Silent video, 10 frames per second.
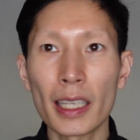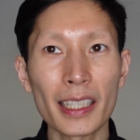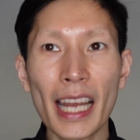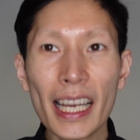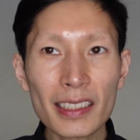
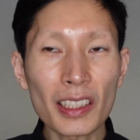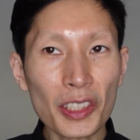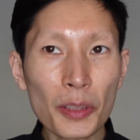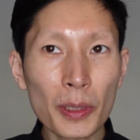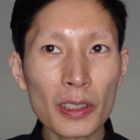It has a
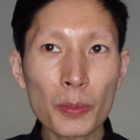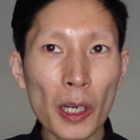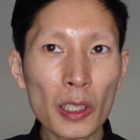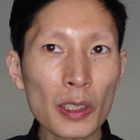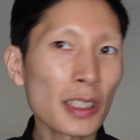little bit of
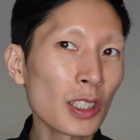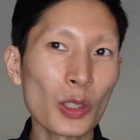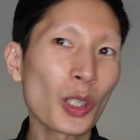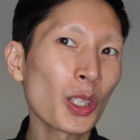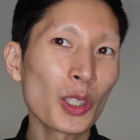sparkle in it. You
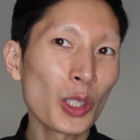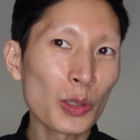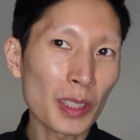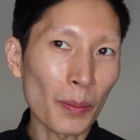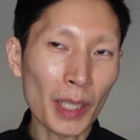could
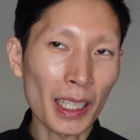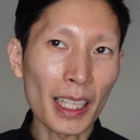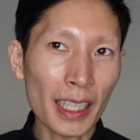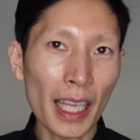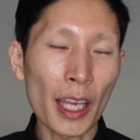use something
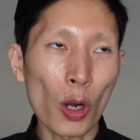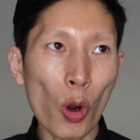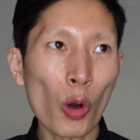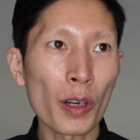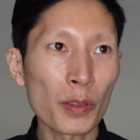like that,
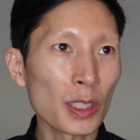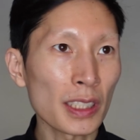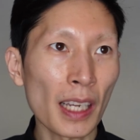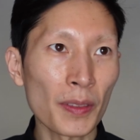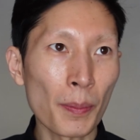or if you just
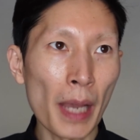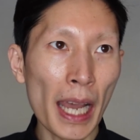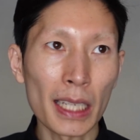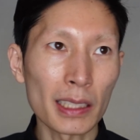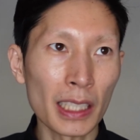have a
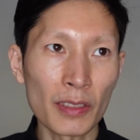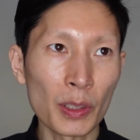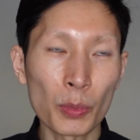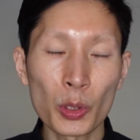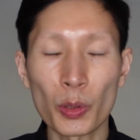matte navy
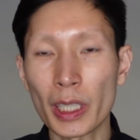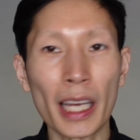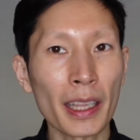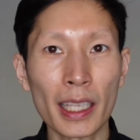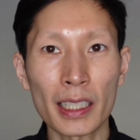blue one,
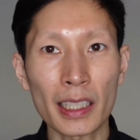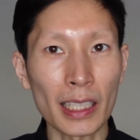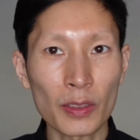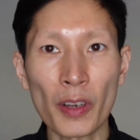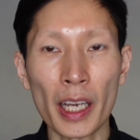I think
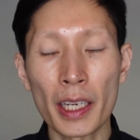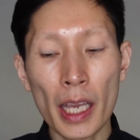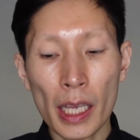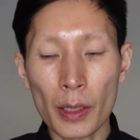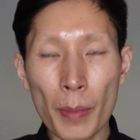that's fine.
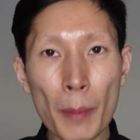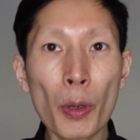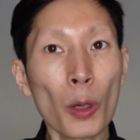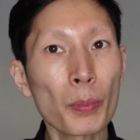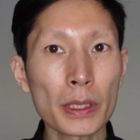The main
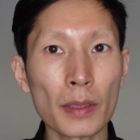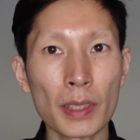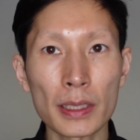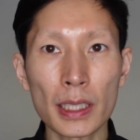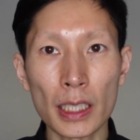purpose of
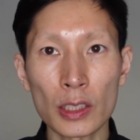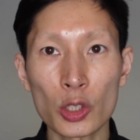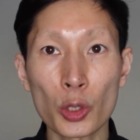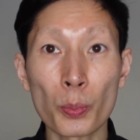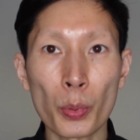this is
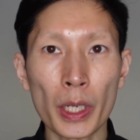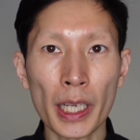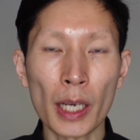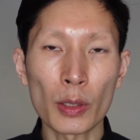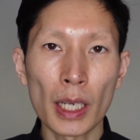to bring
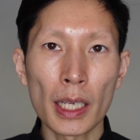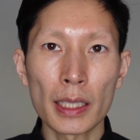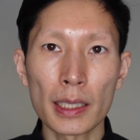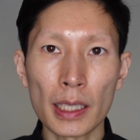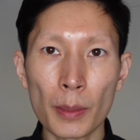out
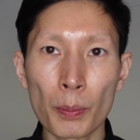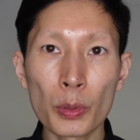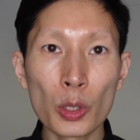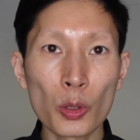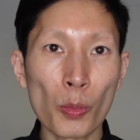the
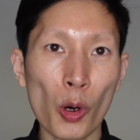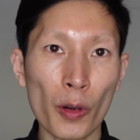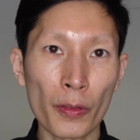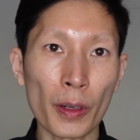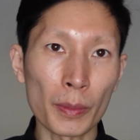blue more
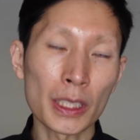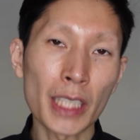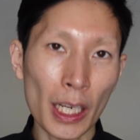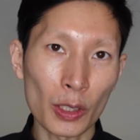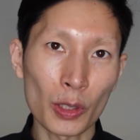from the
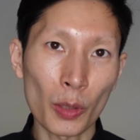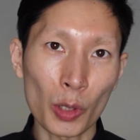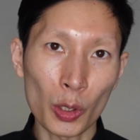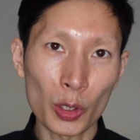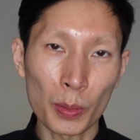shadow that we're
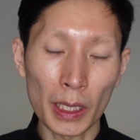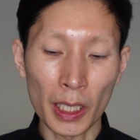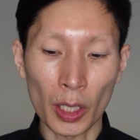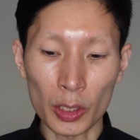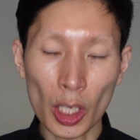going to be
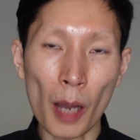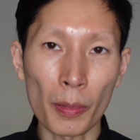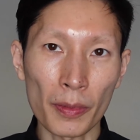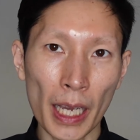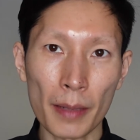laying on top
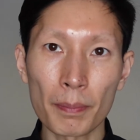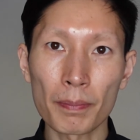of that.